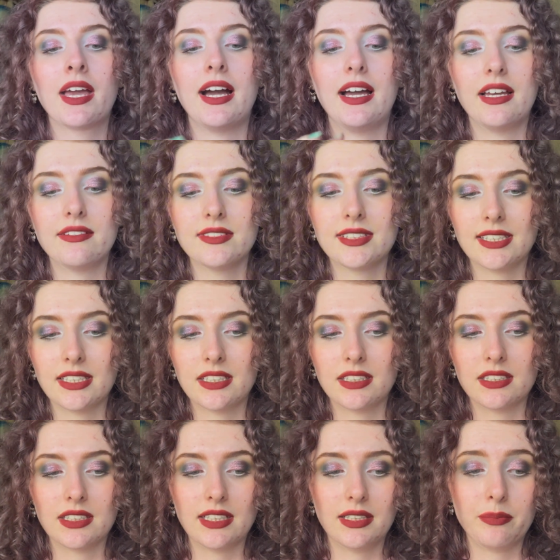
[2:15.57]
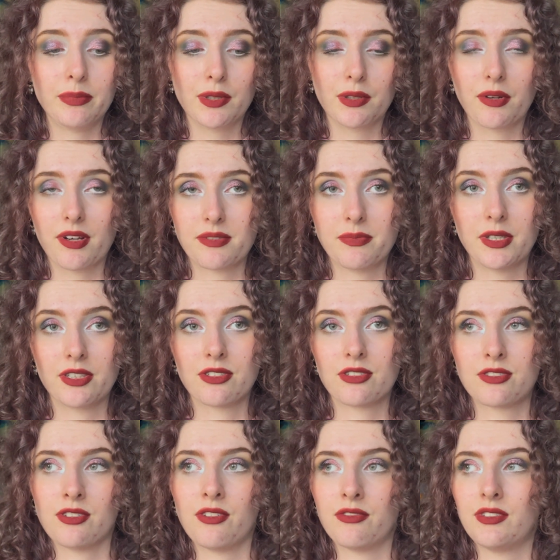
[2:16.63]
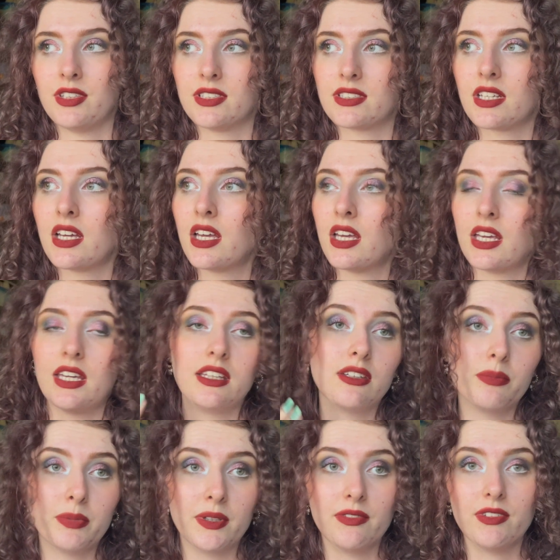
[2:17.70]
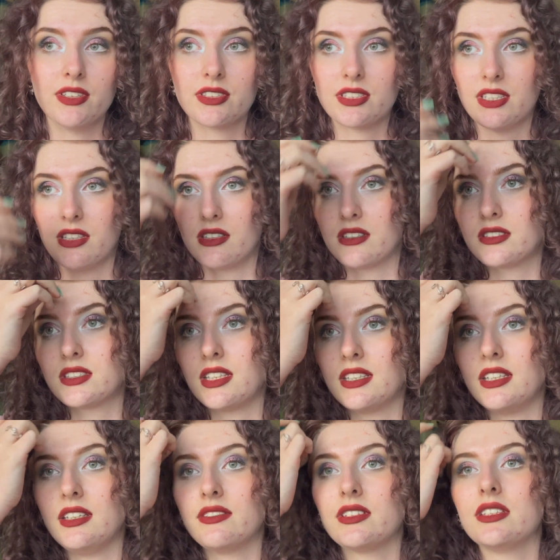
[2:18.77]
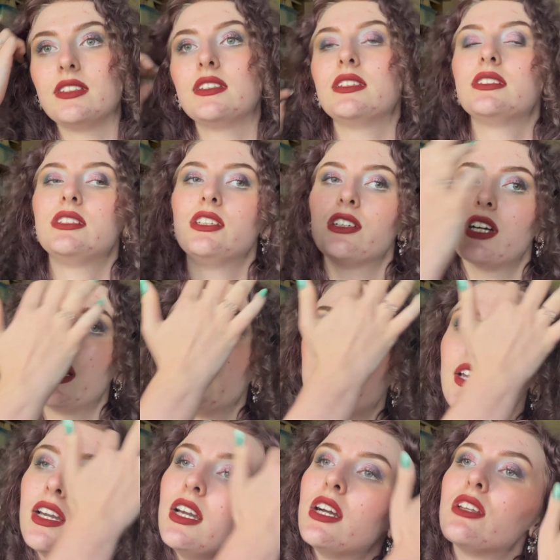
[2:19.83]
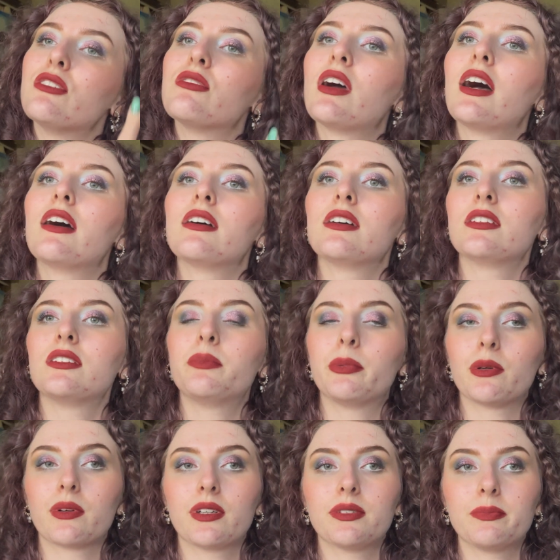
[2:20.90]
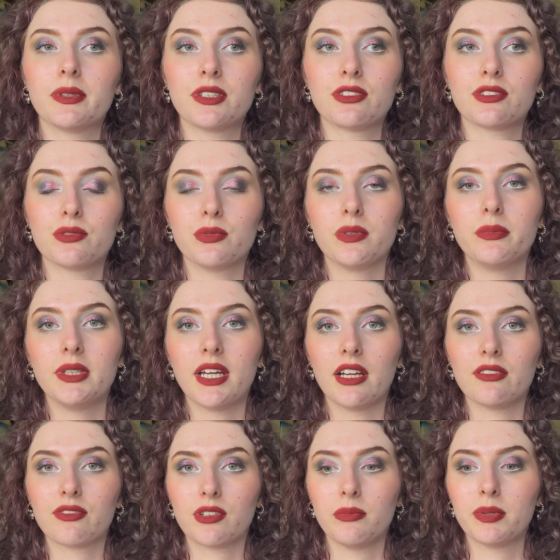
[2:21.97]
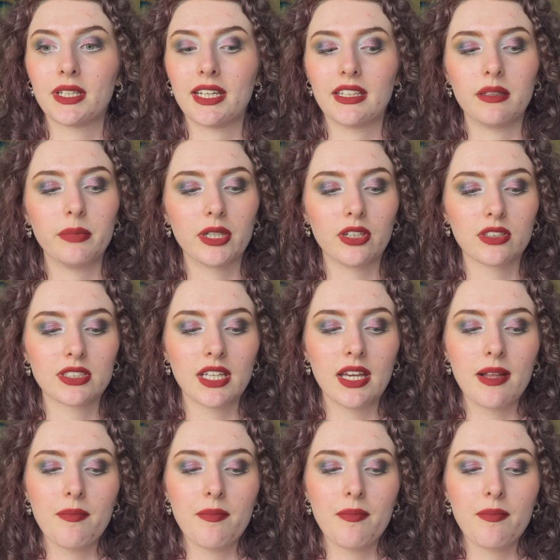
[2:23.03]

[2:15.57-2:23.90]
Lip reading: I haven't taken a progress pictures of this in the previous years, and even in this year, the progress pictures will be kind of complicated because